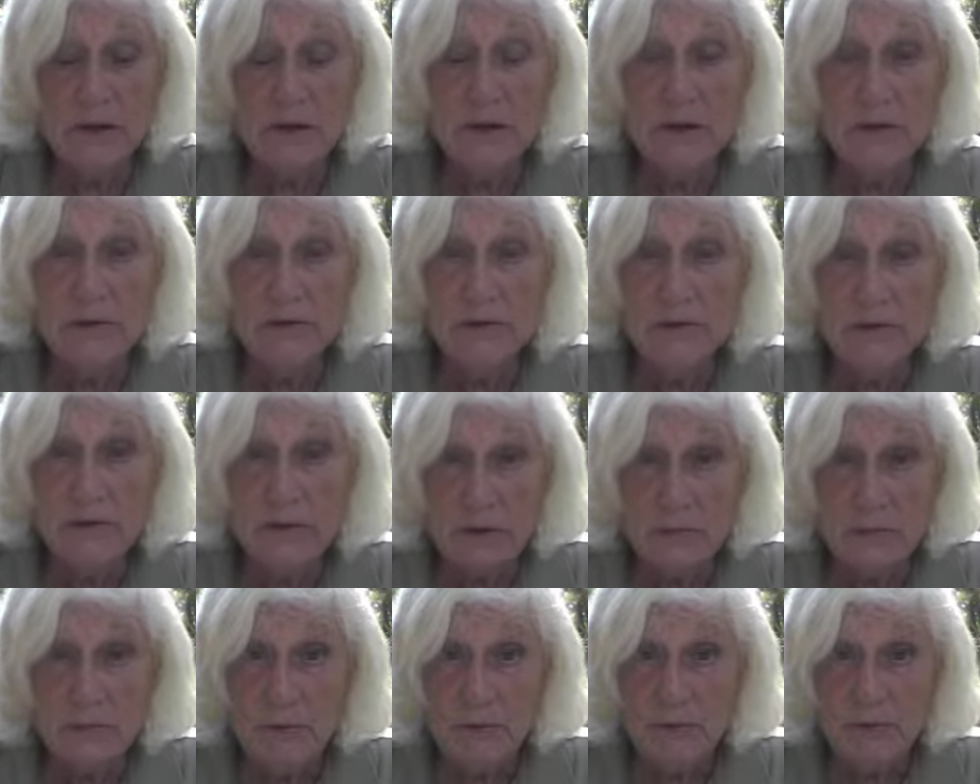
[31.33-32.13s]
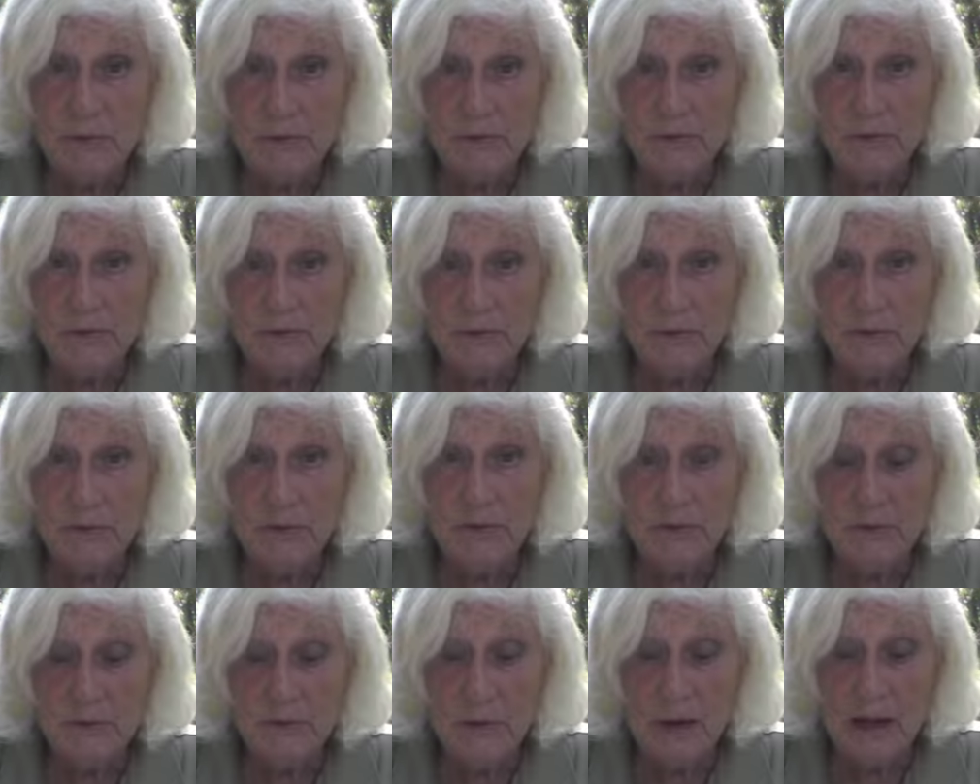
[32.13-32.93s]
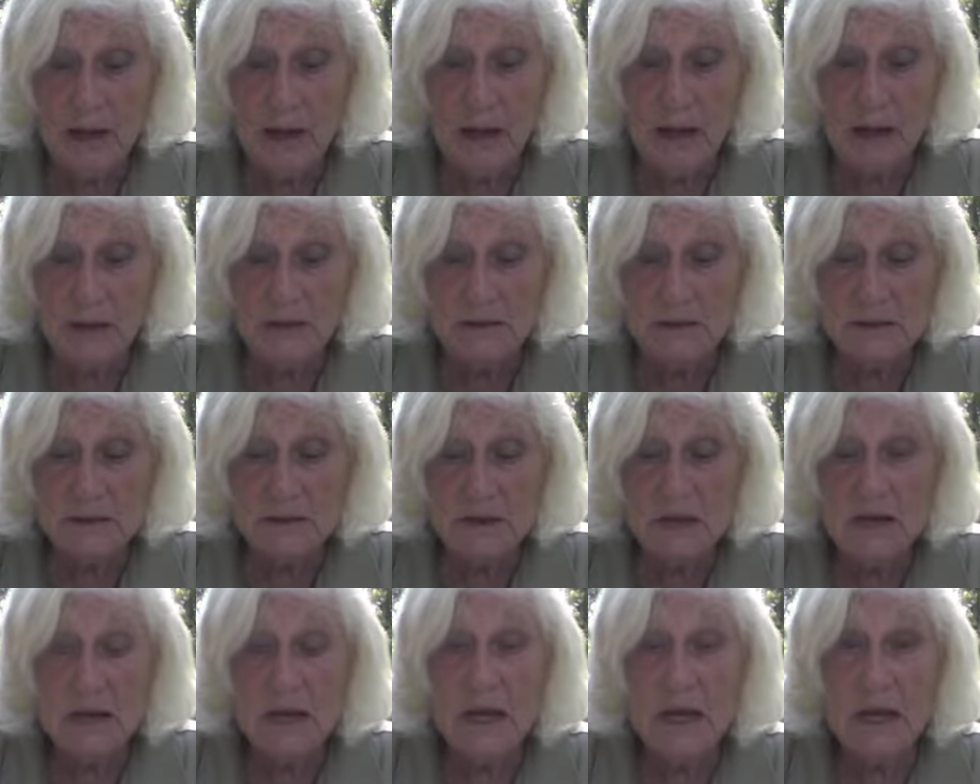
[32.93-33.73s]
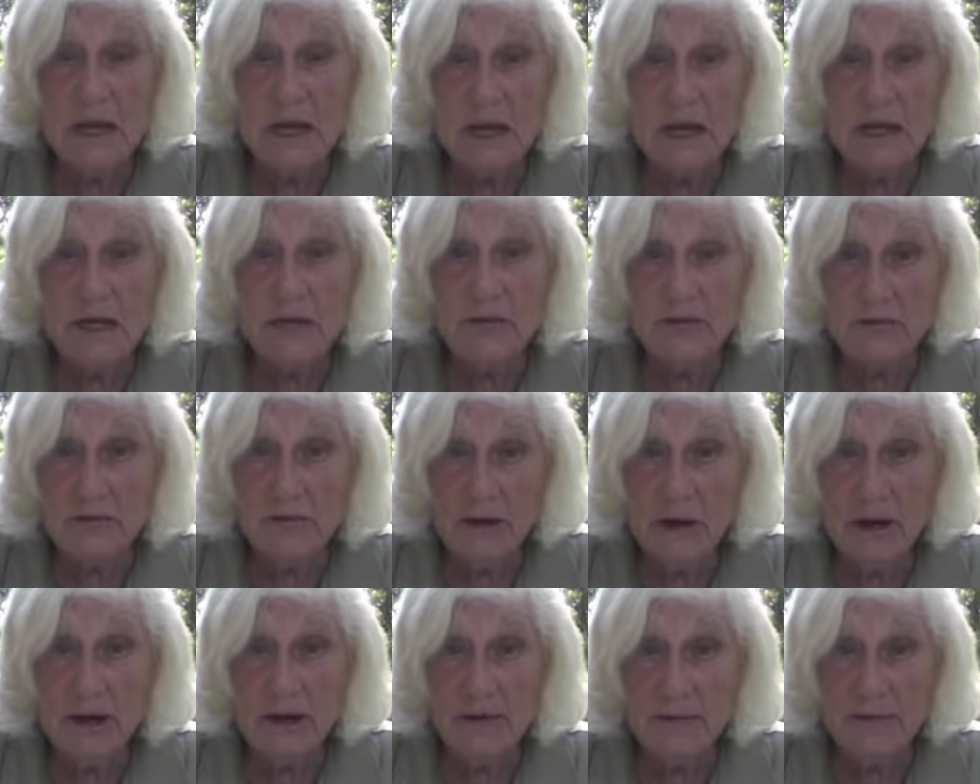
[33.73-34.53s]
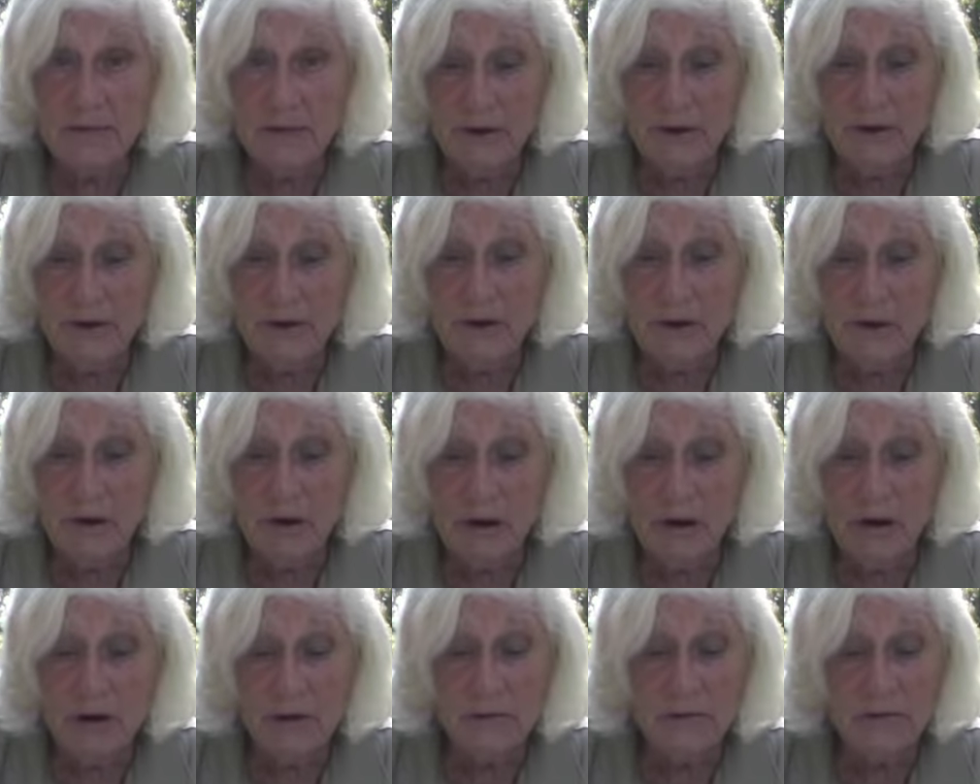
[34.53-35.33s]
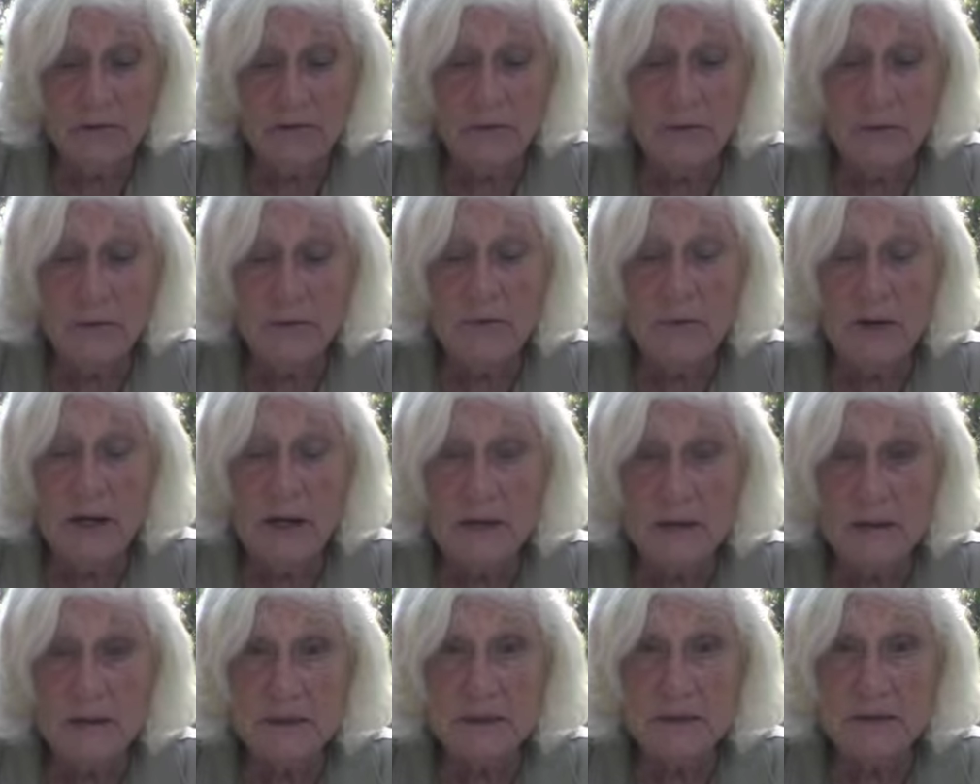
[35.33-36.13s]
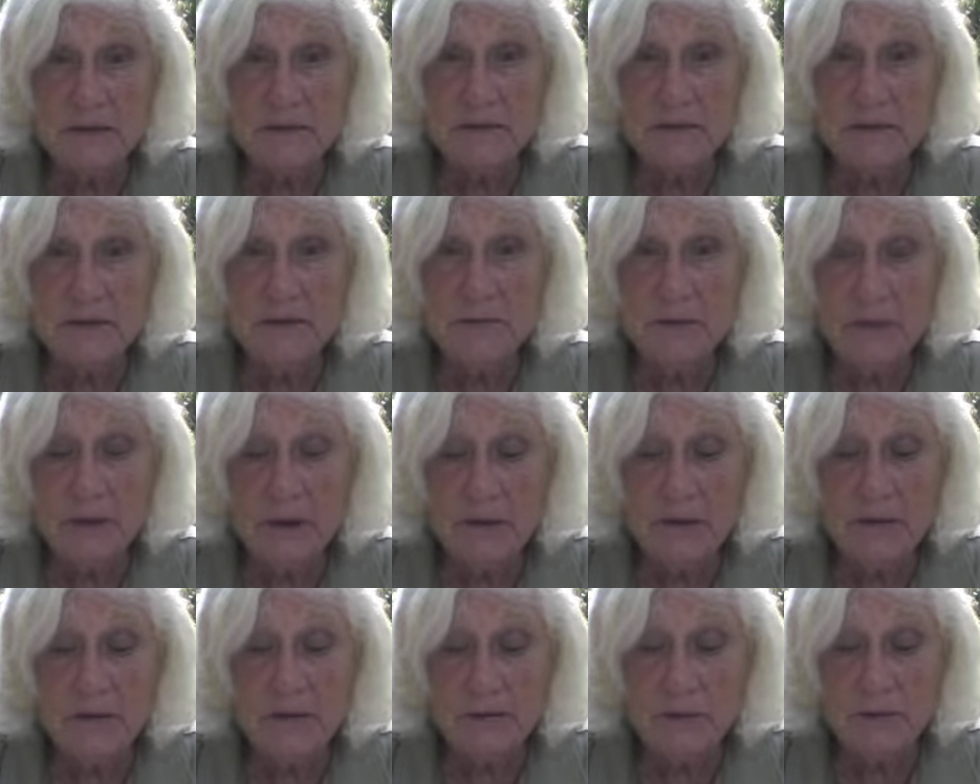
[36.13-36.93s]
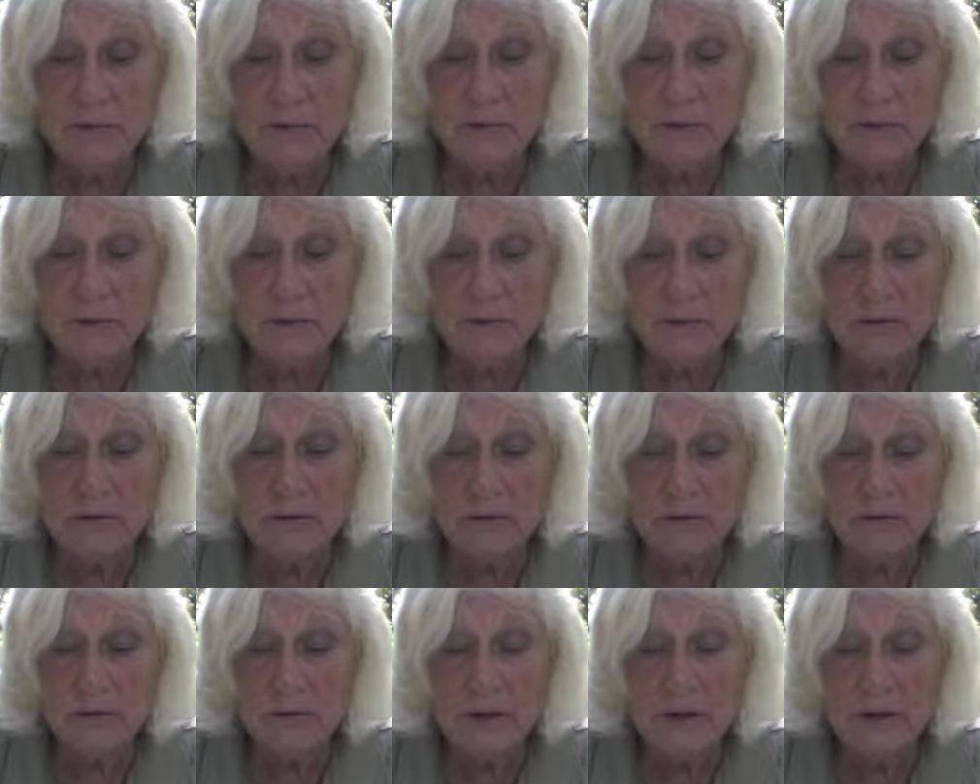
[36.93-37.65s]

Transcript: no sleepovers with his pals. He's trying very hard to be positive and bear this burden.